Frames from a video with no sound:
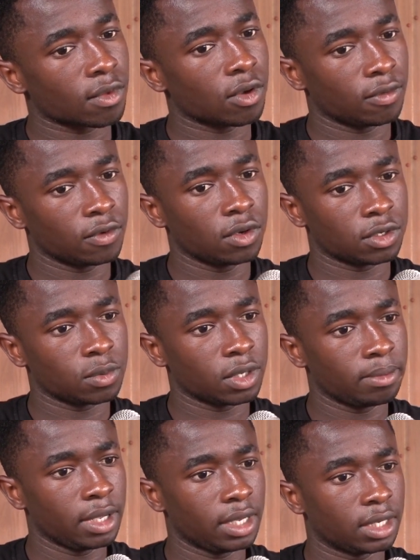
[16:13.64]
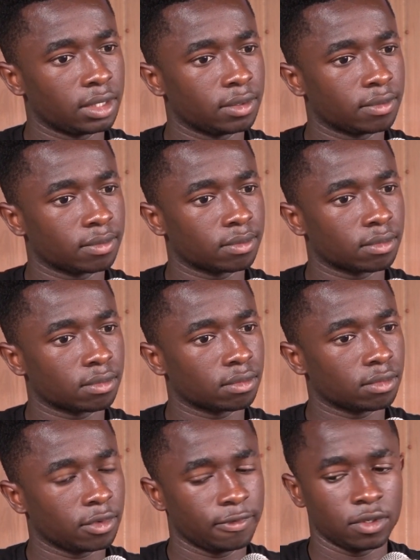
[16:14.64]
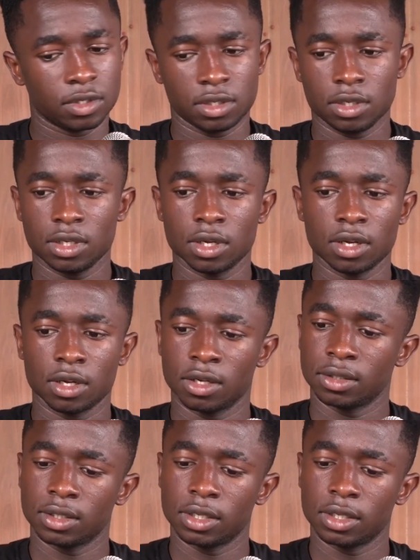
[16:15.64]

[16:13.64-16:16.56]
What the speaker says: Of course, we can make it. If you see the